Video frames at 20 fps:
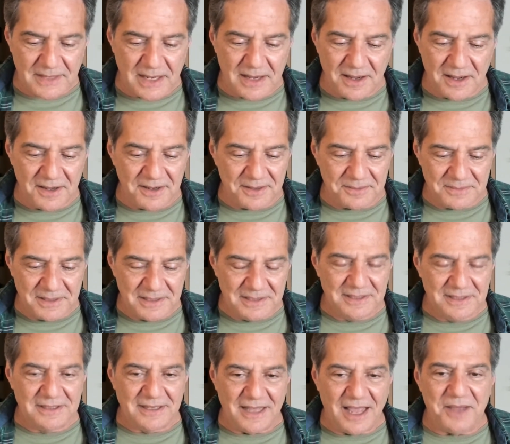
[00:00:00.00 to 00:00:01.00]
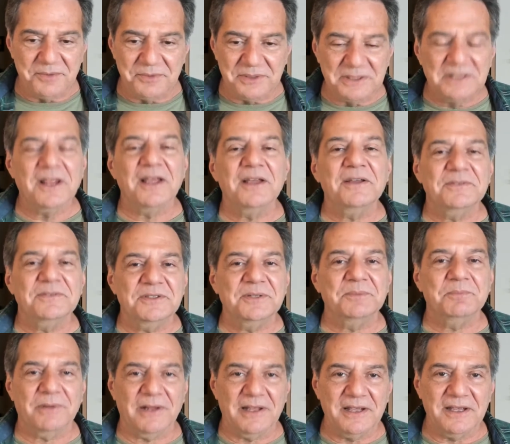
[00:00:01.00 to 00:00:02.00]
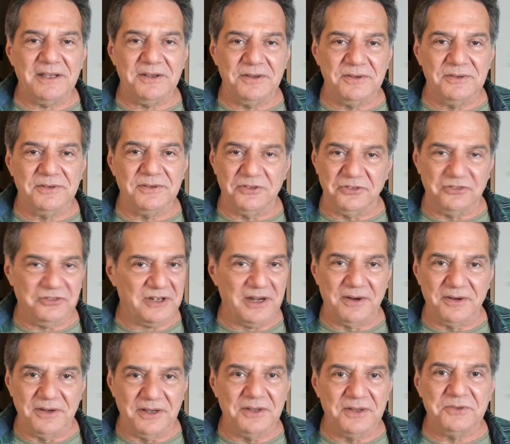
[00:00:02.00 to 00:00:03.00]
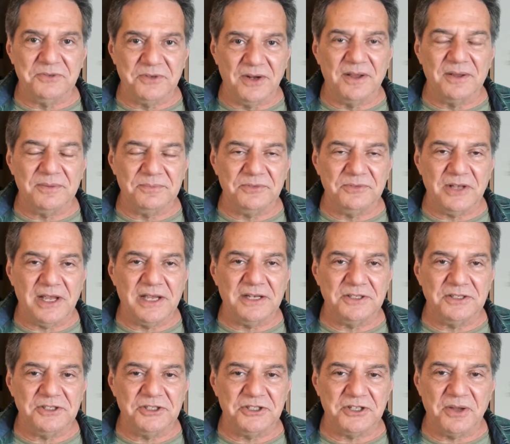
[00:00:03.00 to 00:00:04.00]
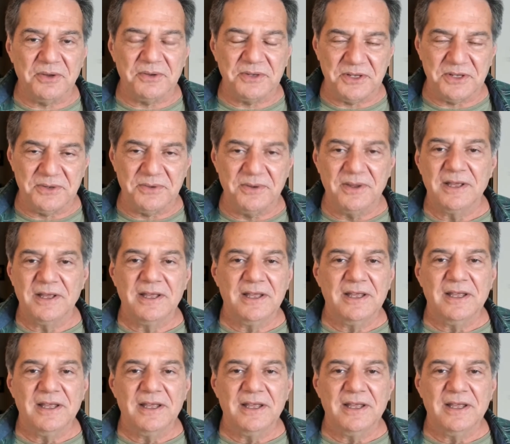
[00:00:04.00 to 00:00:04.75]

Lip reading: I would love to play you the stereo drums and show you